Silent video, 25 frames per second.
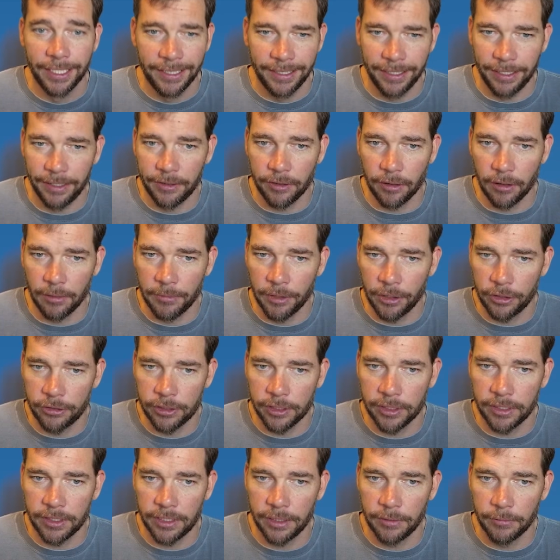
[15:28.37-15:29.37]
These are
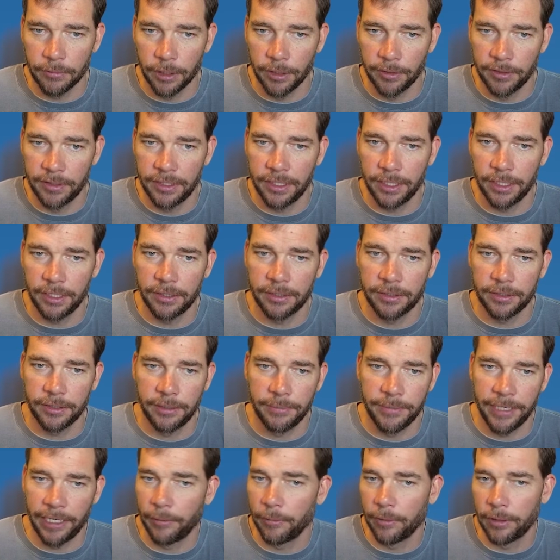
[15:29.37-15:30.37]
emergency row seats, so
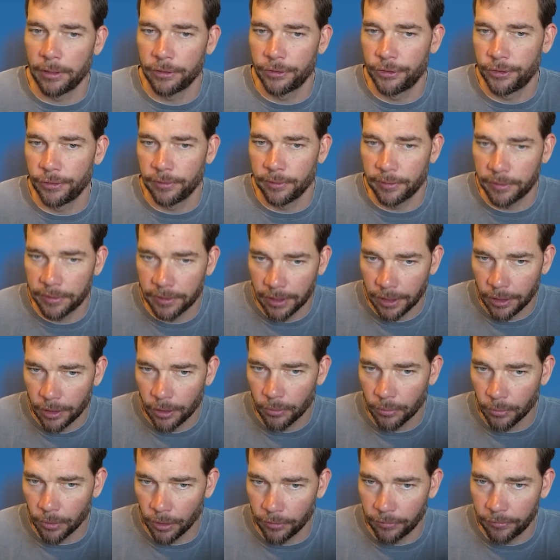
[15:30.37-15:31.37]
you might want to choose
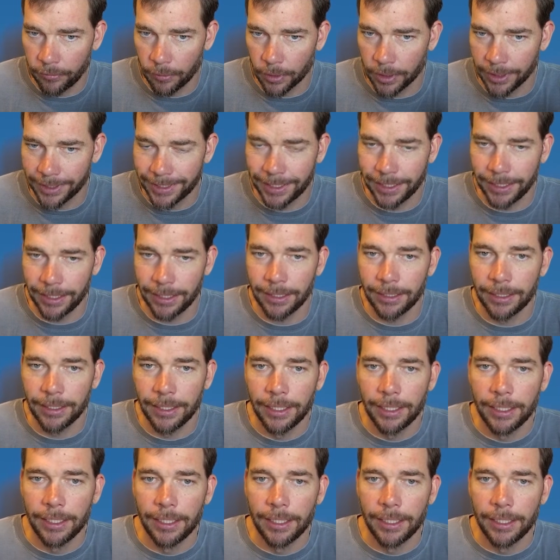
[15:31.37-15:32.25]
row 14.